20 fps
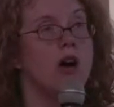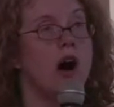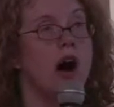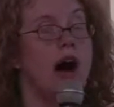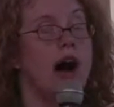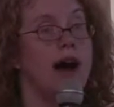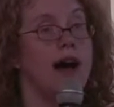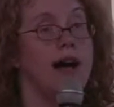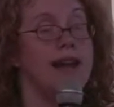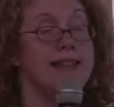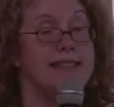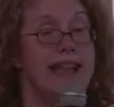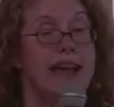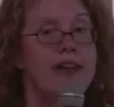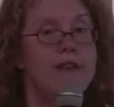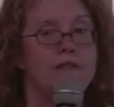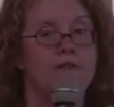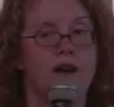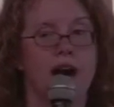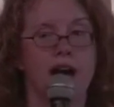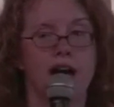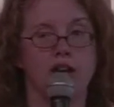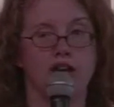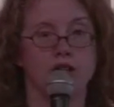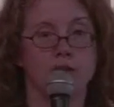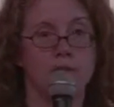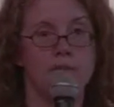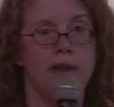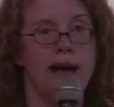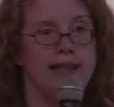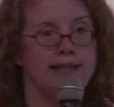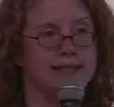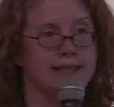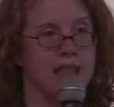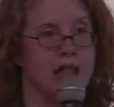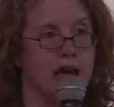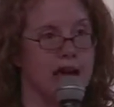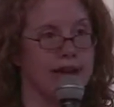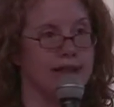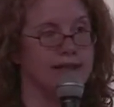identify your best
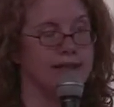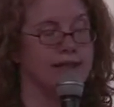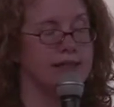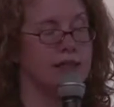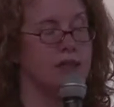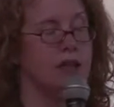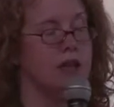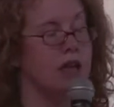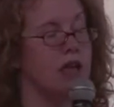clients.